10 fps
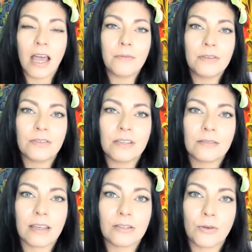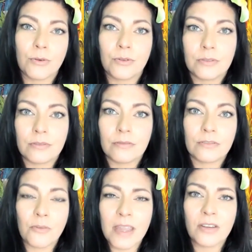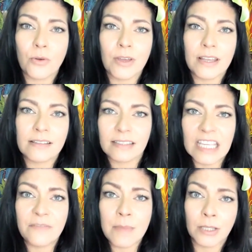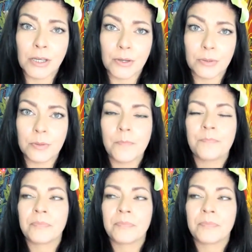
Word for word: I was just like told, don't make noise, leave me alone.